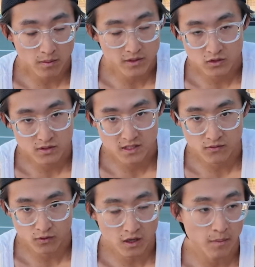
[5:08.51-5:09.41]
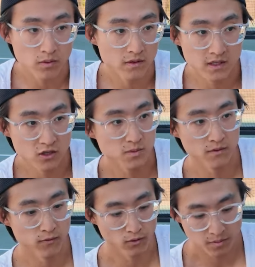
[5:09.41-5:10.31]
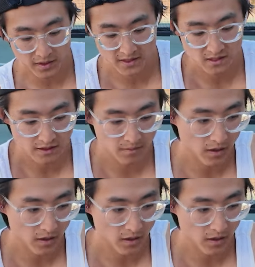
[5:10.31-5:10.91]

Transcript: use these for a couple of years before replacing them,